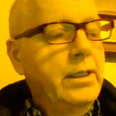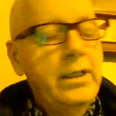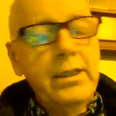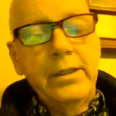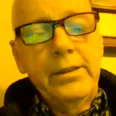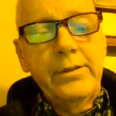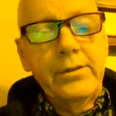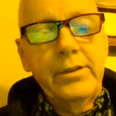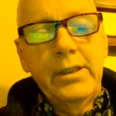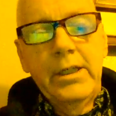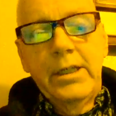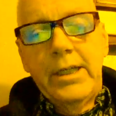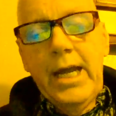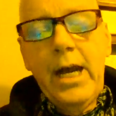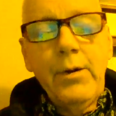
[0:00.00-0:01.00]
because
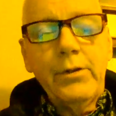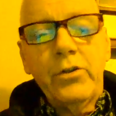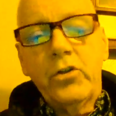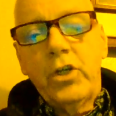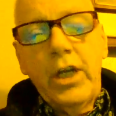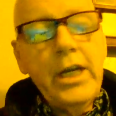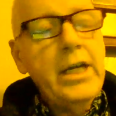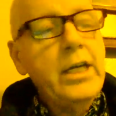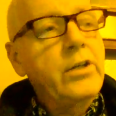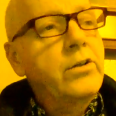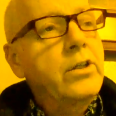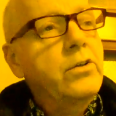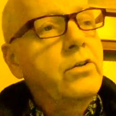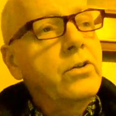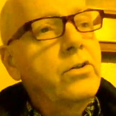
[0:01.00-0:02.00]
now it's
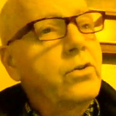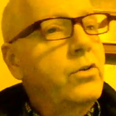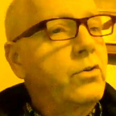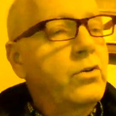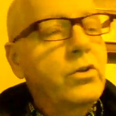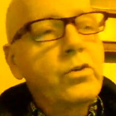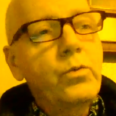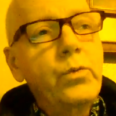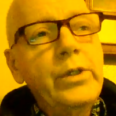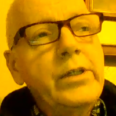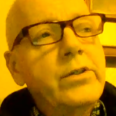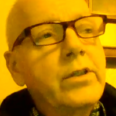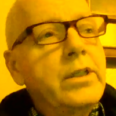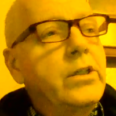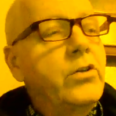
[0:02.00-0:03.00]
changed. It just
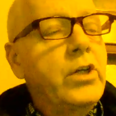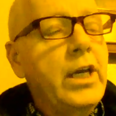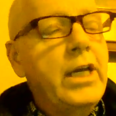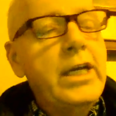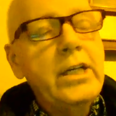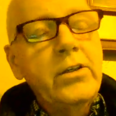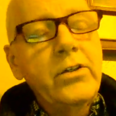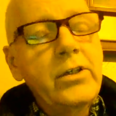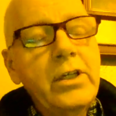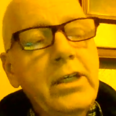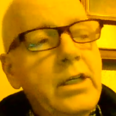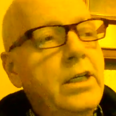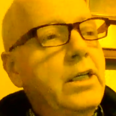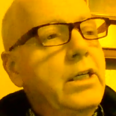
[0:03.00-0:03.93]
recently changed.